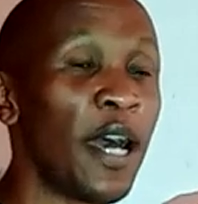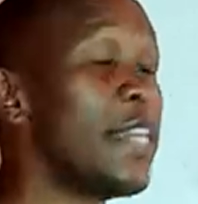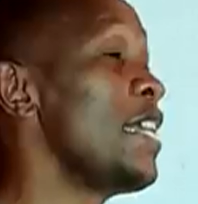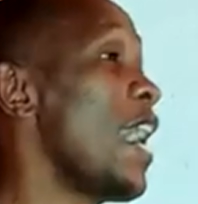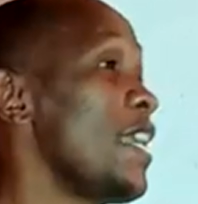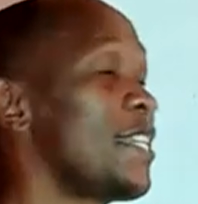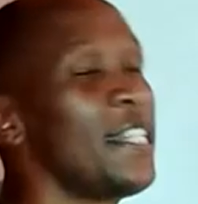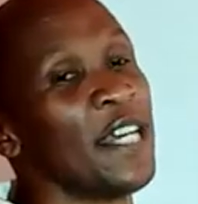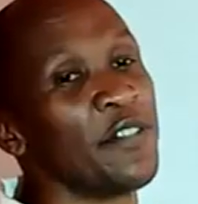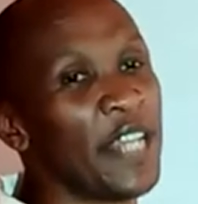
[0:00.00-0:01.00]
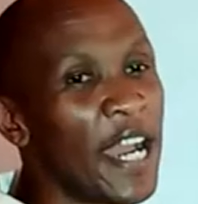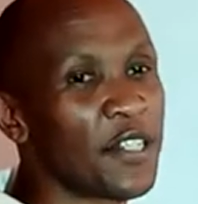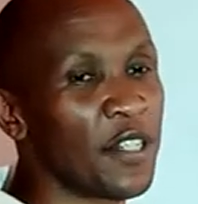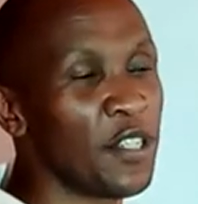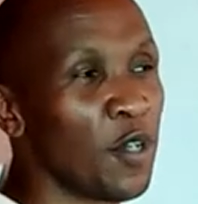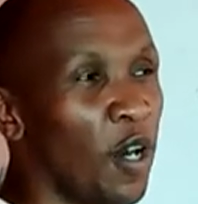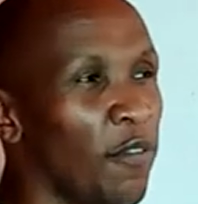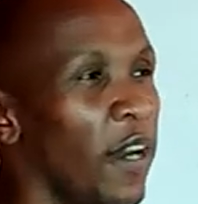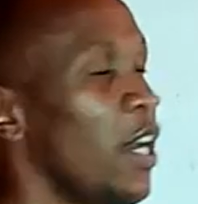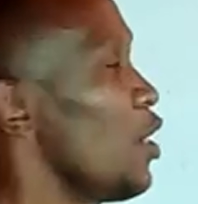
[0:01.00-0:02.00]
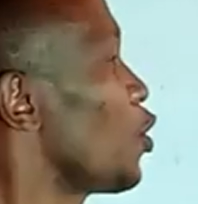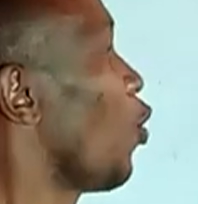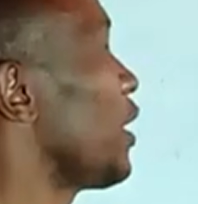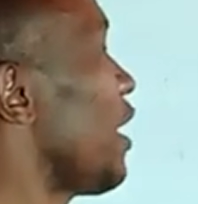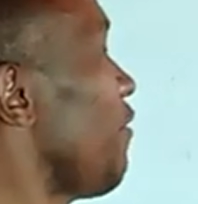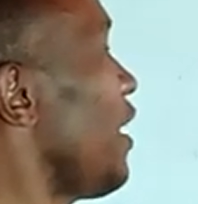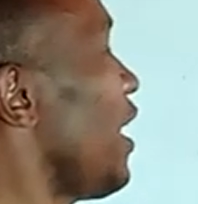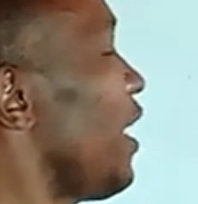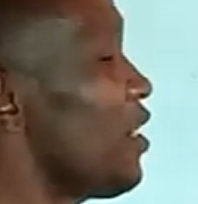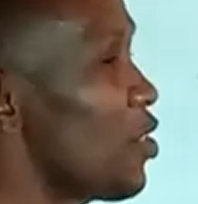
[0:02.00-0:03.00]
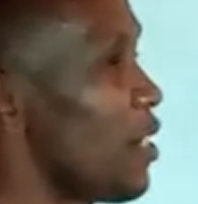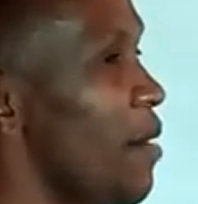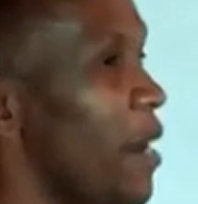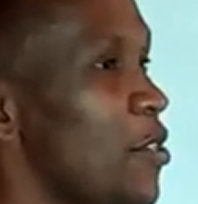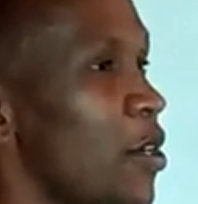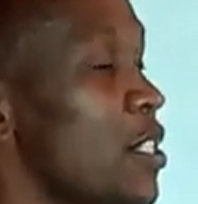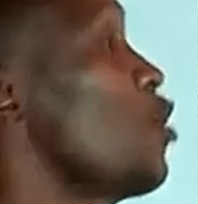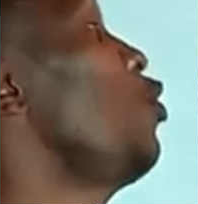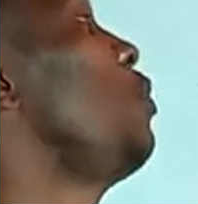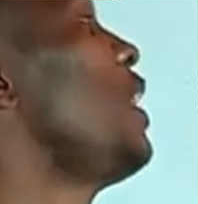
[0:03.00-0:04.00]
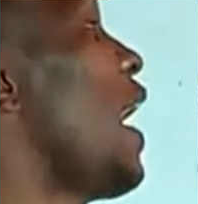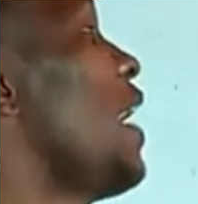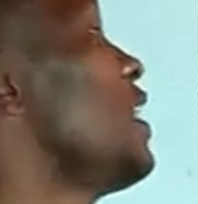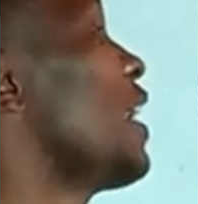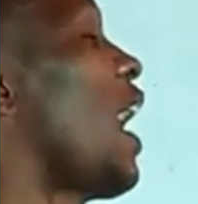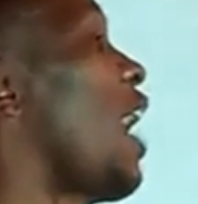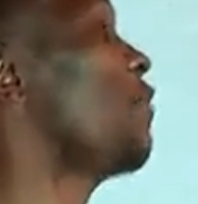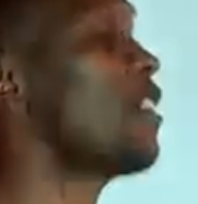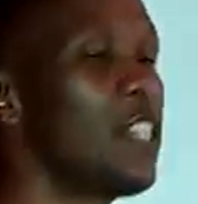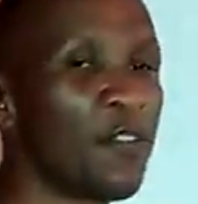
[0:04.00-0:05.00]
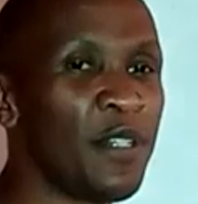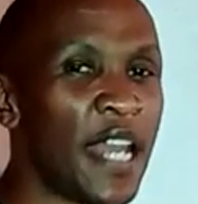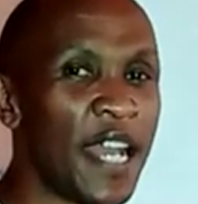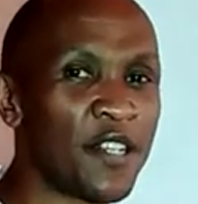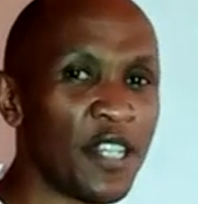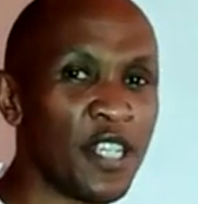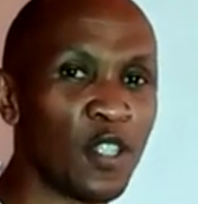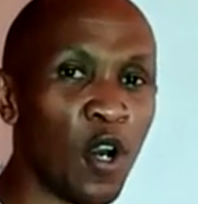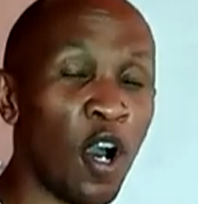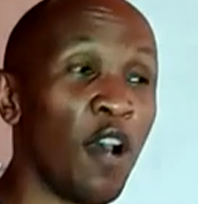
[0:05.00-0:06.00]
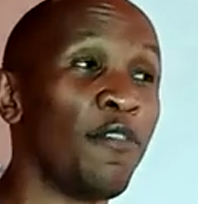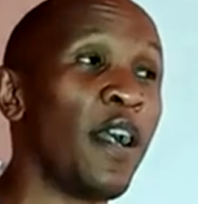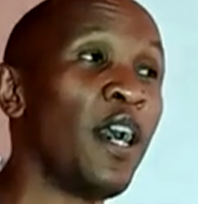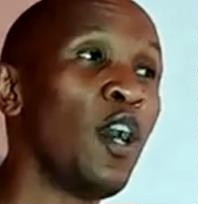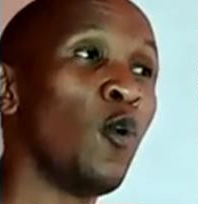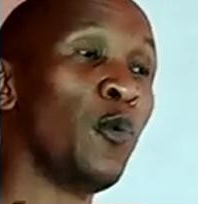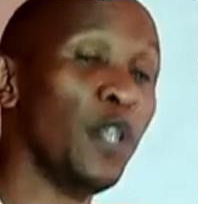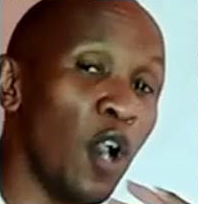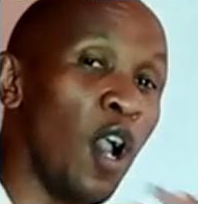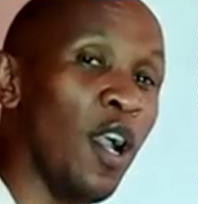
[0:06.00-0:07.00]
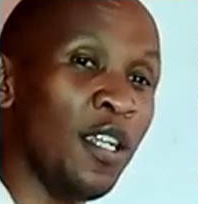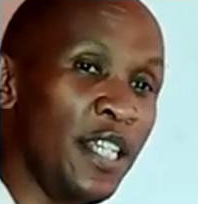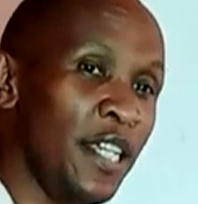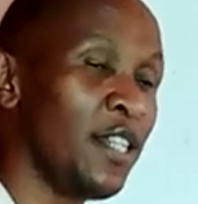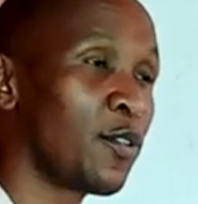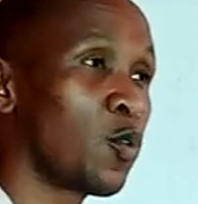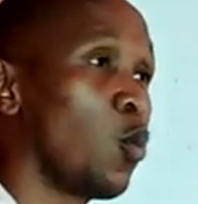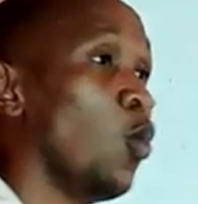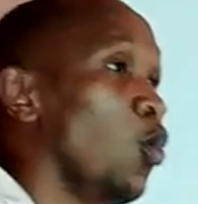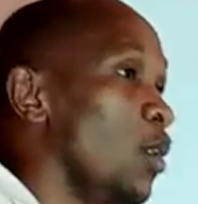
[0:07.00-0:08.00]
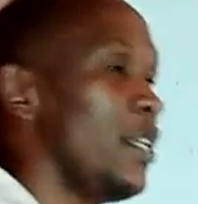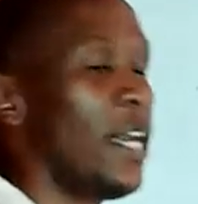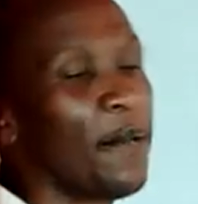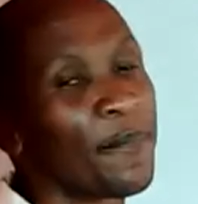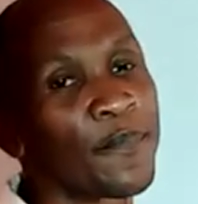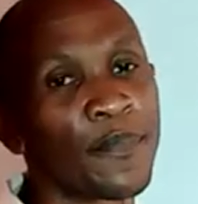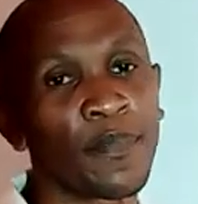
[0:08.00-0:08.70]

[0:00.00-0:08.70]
Yet the reaction is over. So whatever sodium hydroxide you'll be adding after the reaction is over will only cool the